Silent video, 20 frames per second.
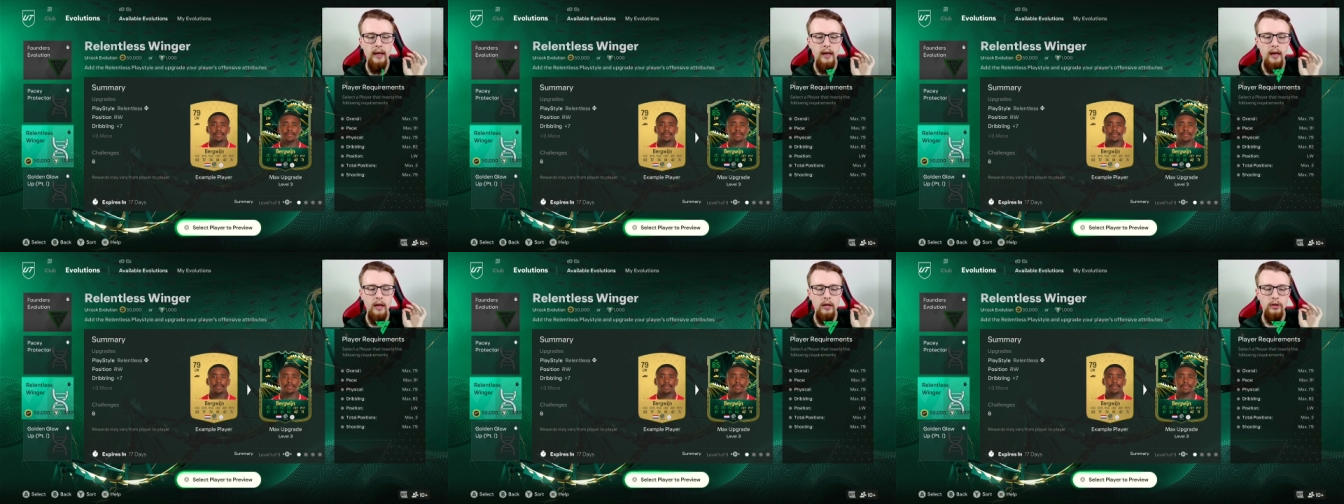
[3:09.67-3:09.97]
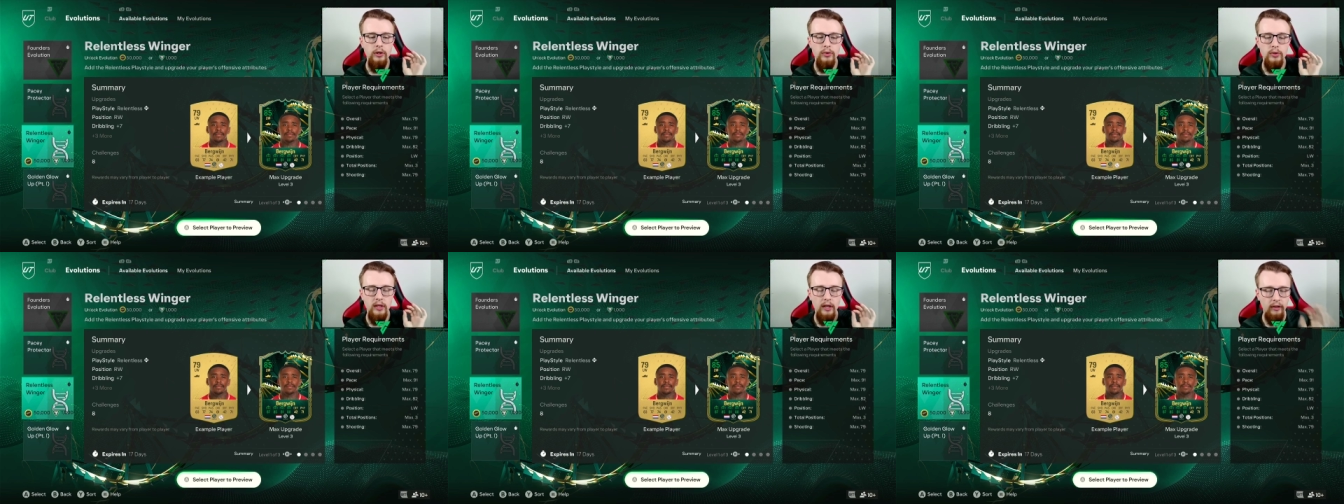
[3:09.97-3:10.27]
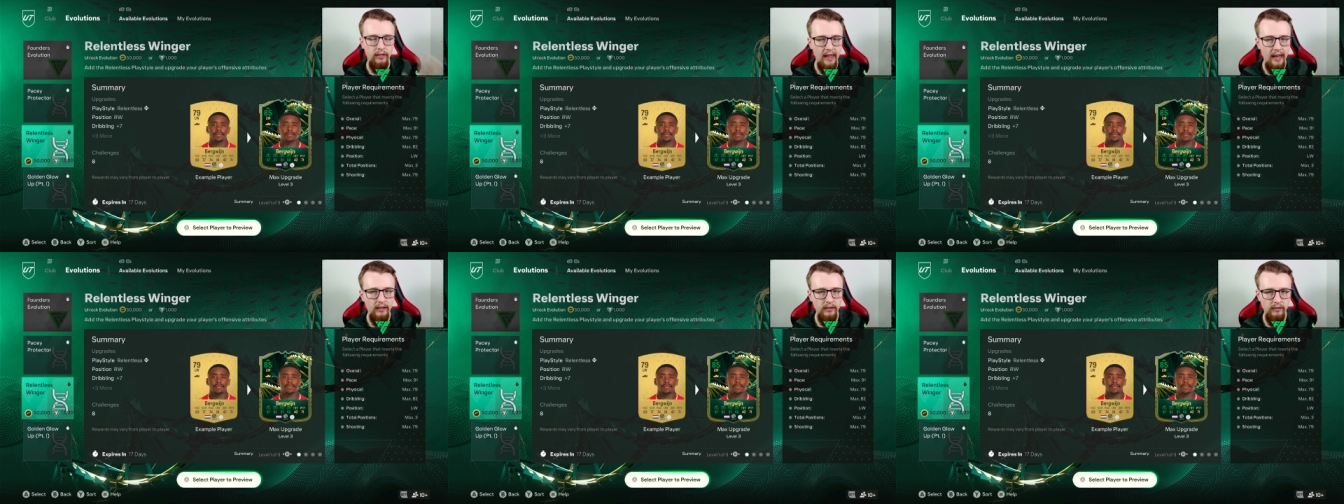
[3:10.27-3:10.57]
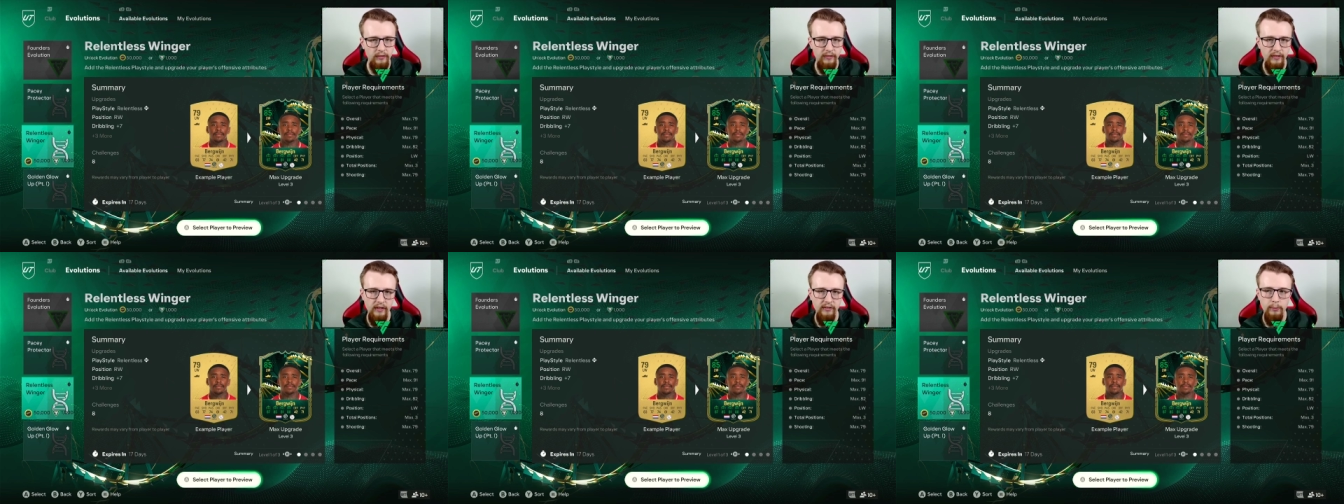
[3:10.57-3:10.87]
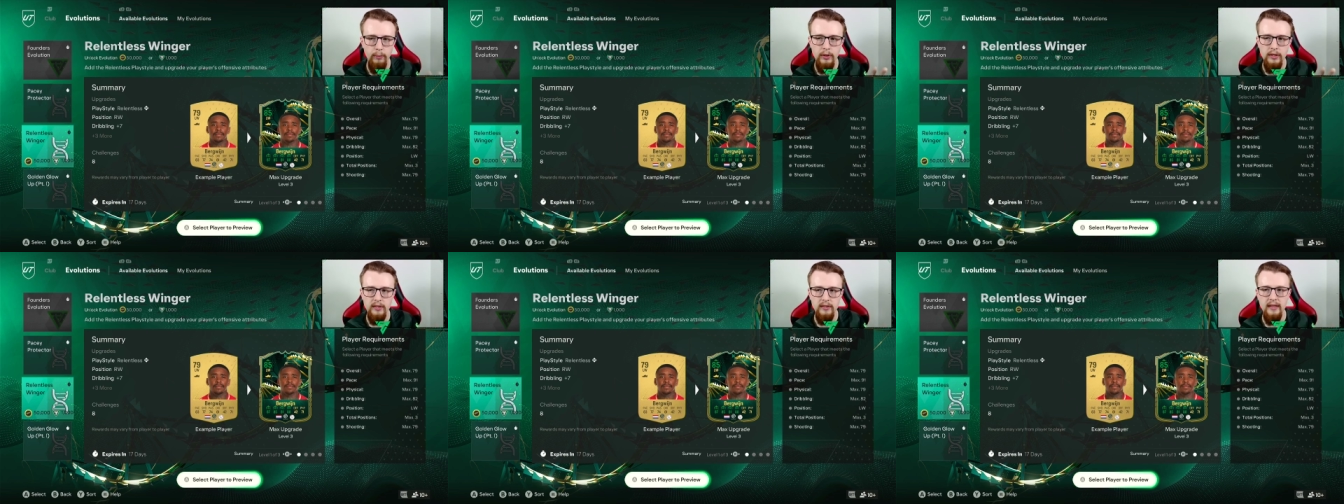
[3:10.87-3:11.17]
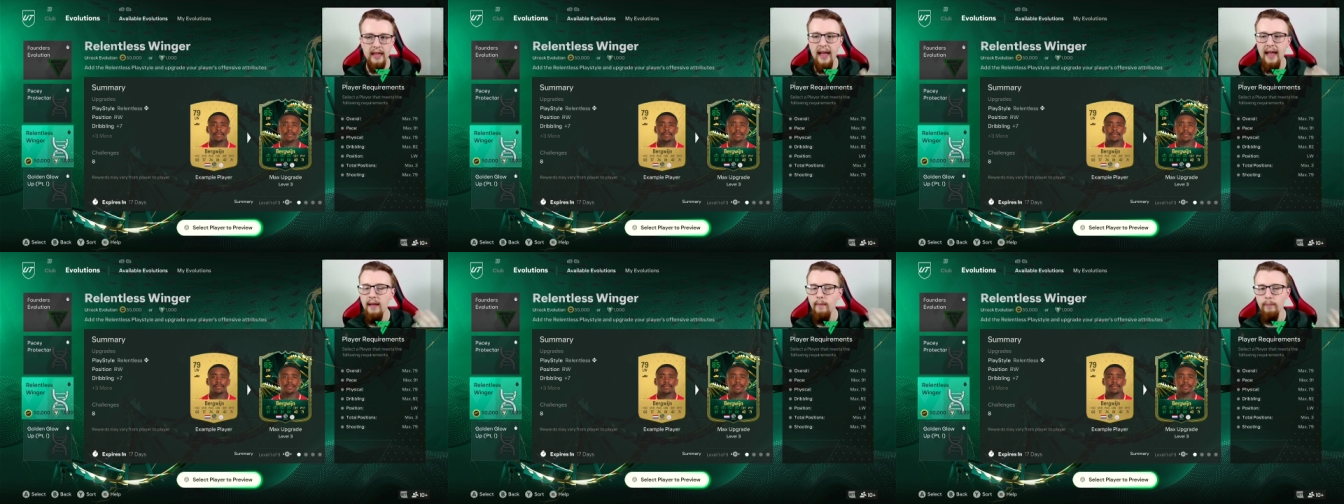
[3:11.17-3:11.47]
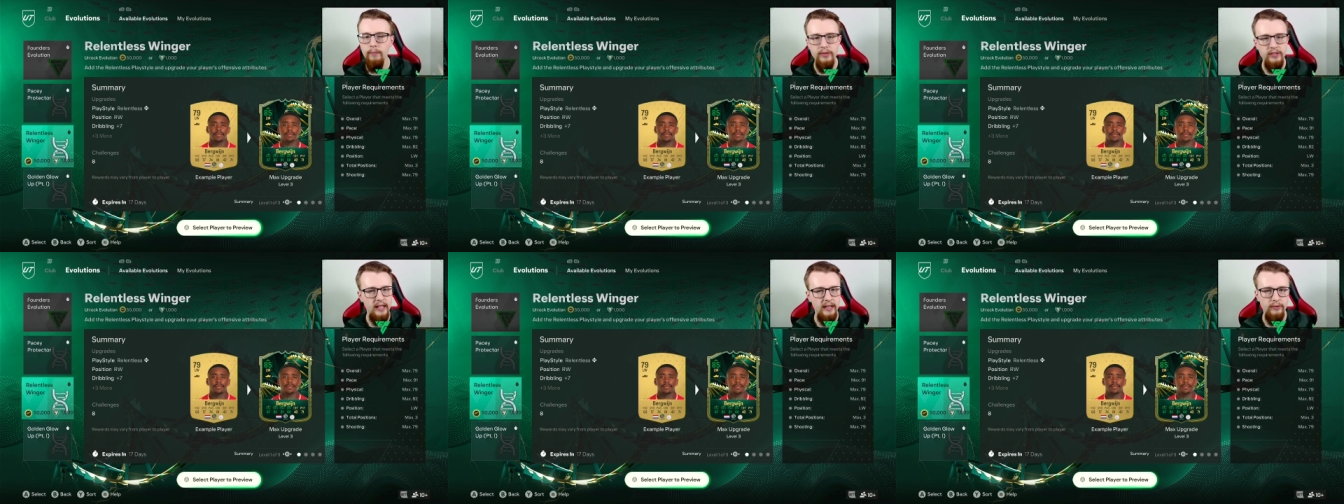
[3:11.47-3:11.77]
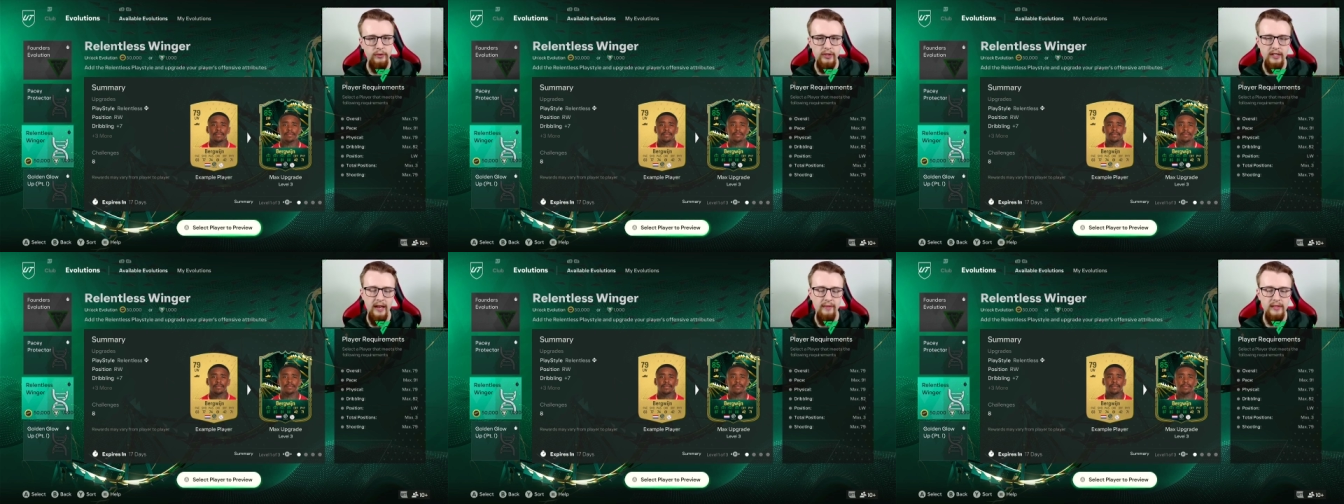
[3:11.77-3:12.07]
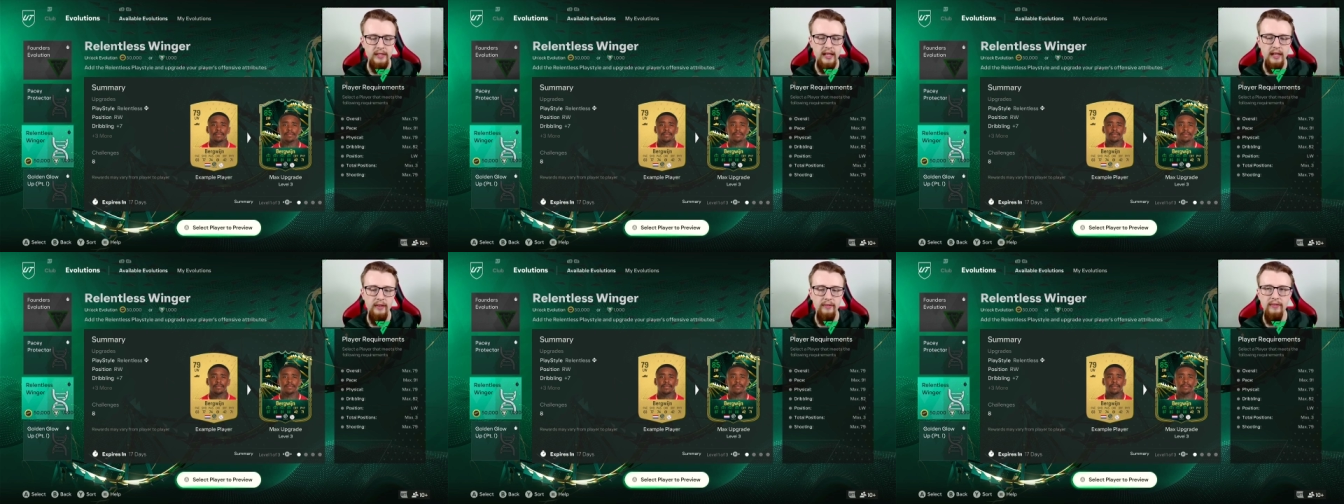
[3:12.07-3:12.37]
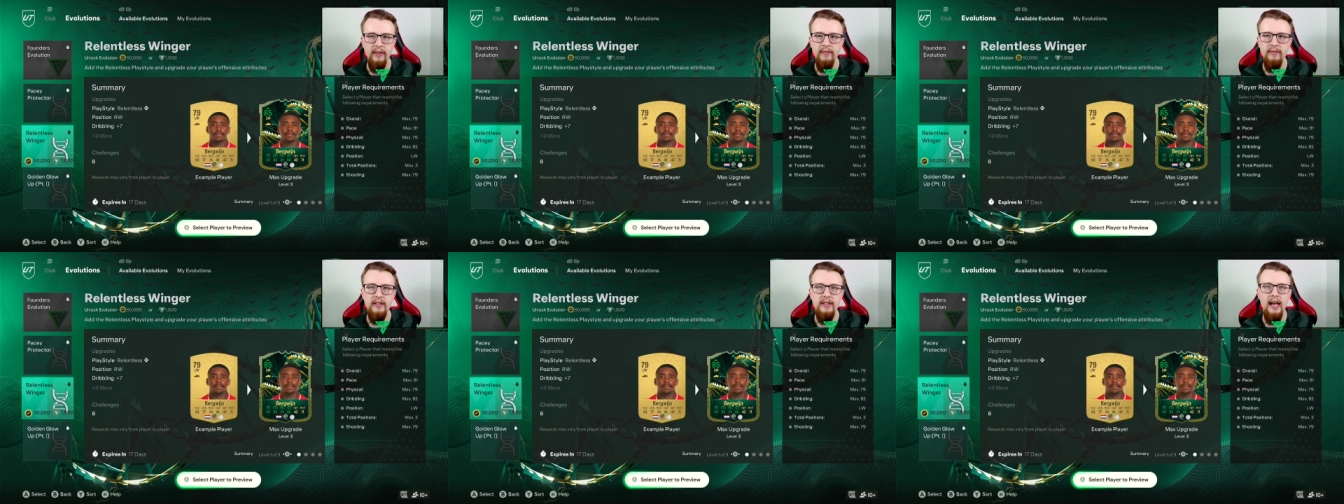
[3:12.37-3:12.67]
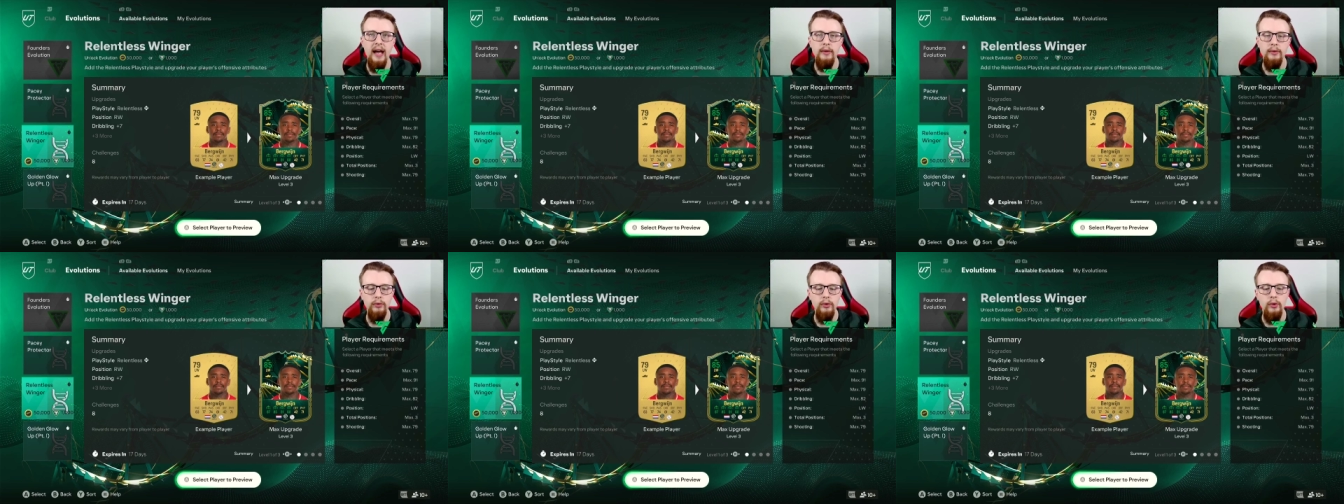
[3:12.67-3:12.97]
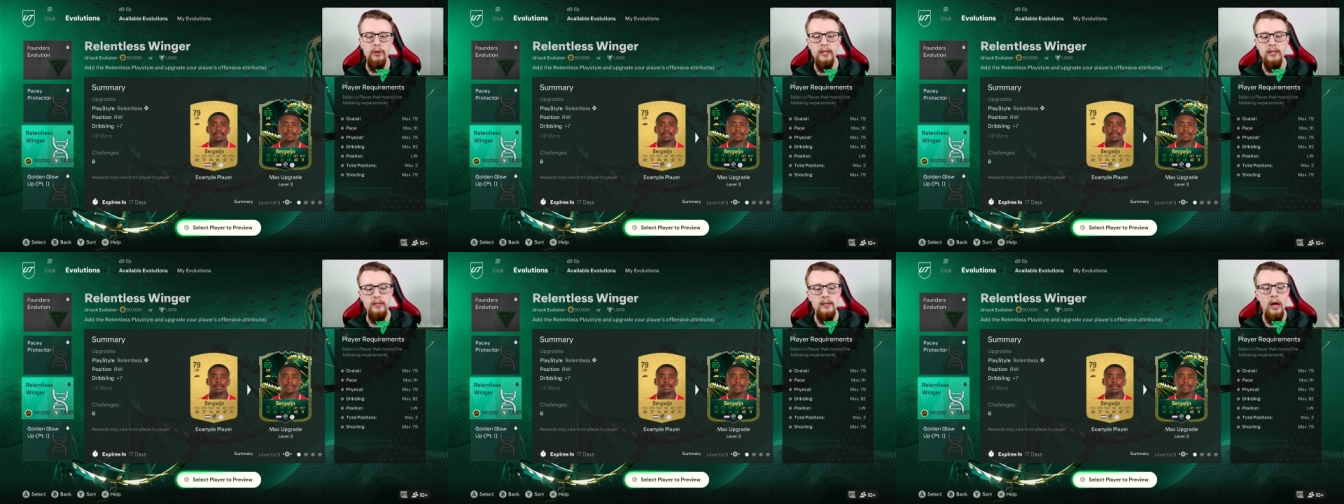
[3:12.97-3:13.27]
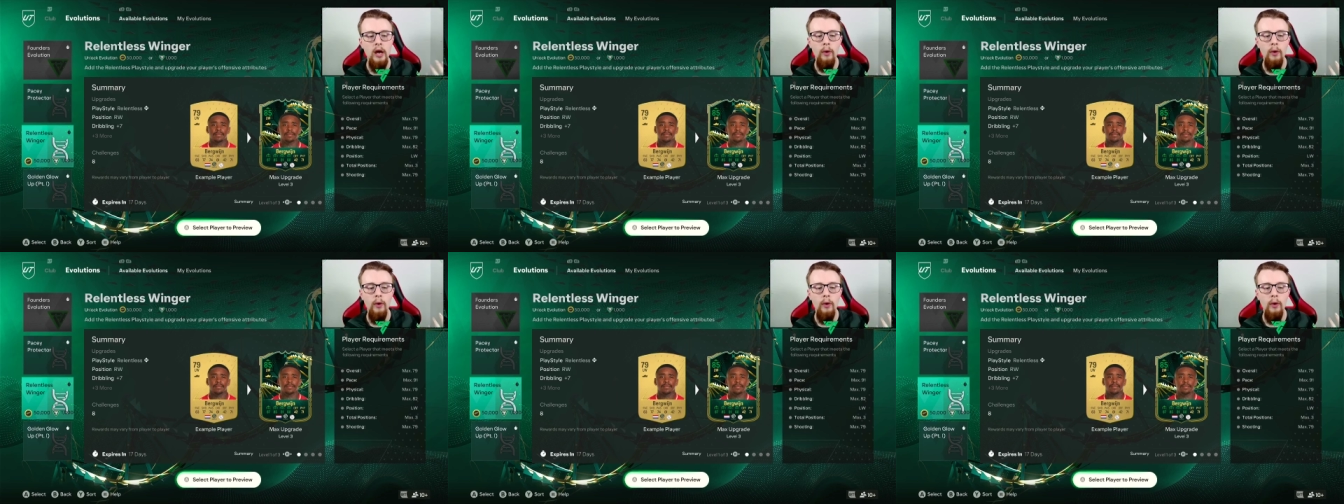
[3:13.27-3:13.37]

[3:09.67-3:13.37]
Using 1,000 FIFA points there saves us having to get the 50,000 coins.